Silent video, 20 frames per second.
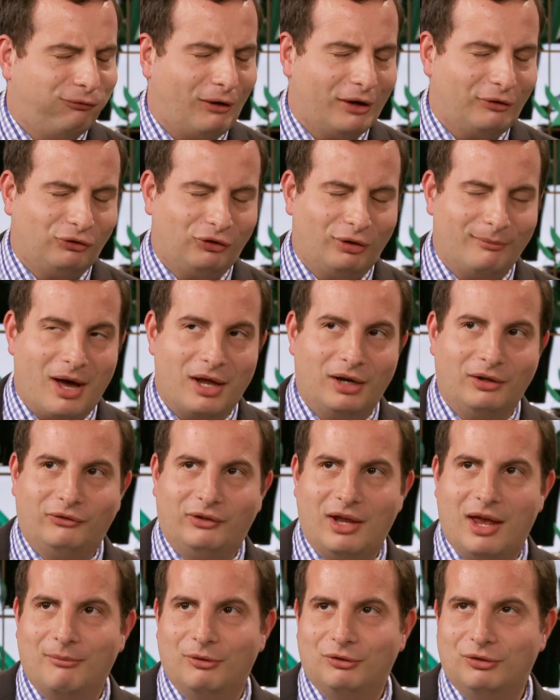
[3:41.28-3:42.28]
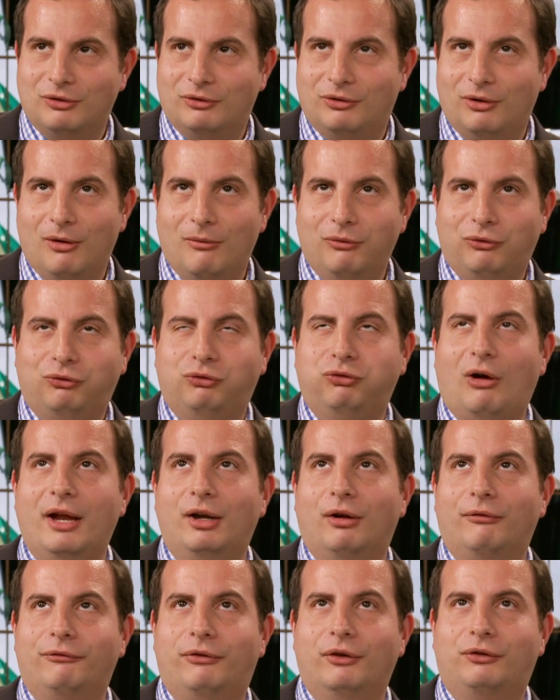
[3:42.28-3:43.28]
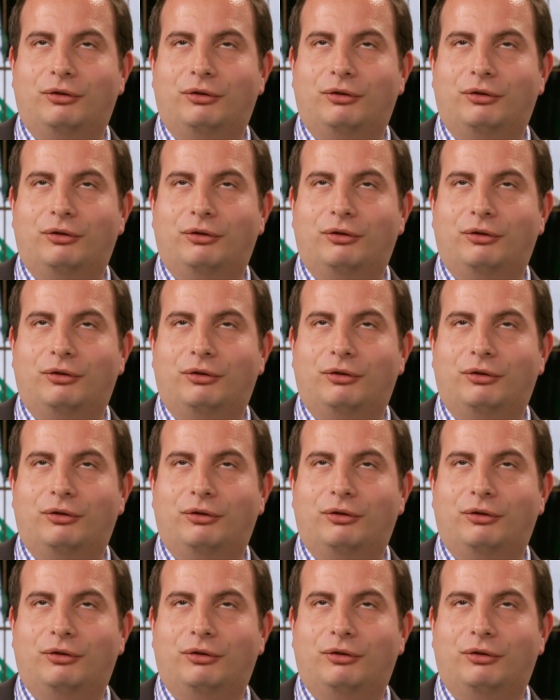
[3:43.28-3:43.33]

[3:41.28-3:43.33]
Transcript: Fresh tomato sandwiches, straight off the